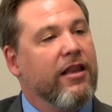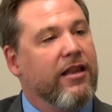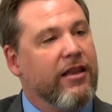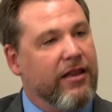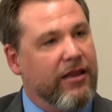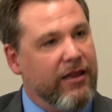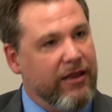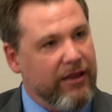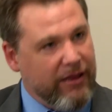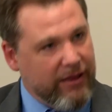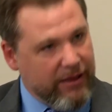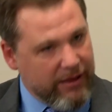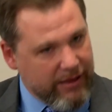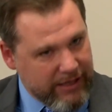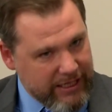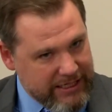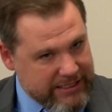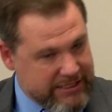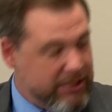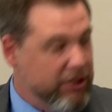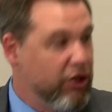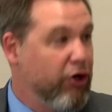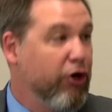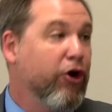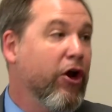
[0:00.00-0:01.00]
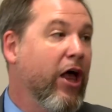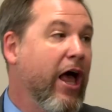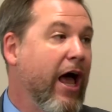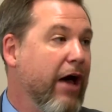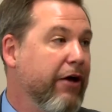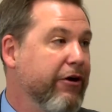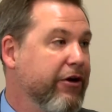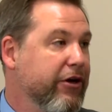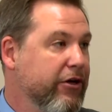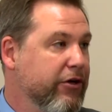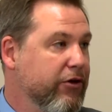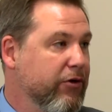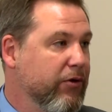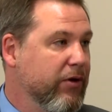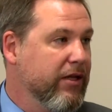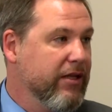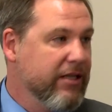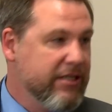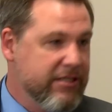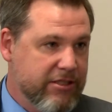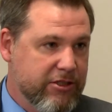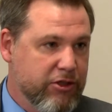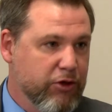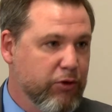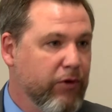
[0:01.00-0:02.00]
Let's learn how to do it.
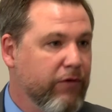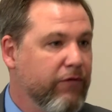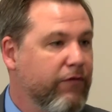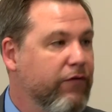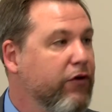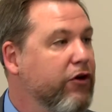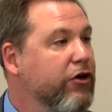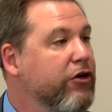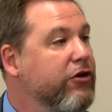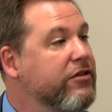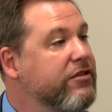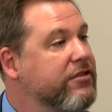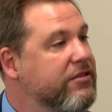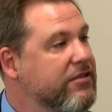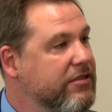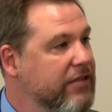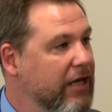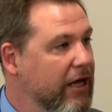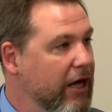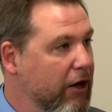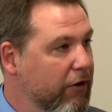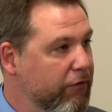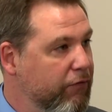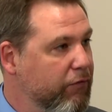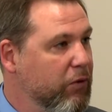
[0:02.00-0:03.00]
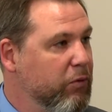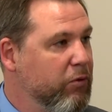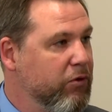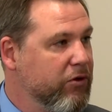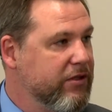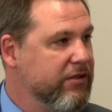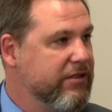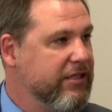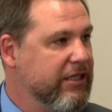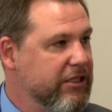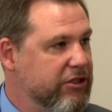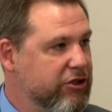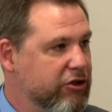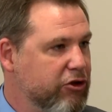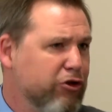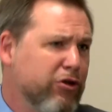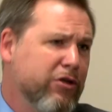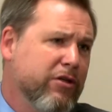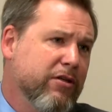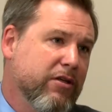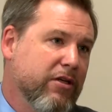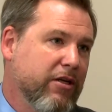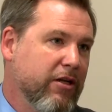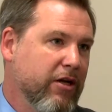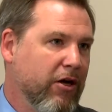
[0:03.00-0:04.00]
Let's do it for yourself. We want to teach
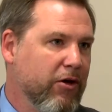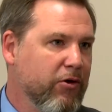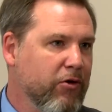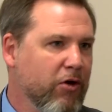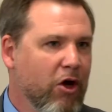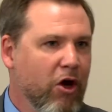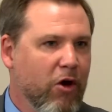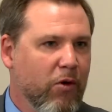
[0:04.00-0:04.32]
you.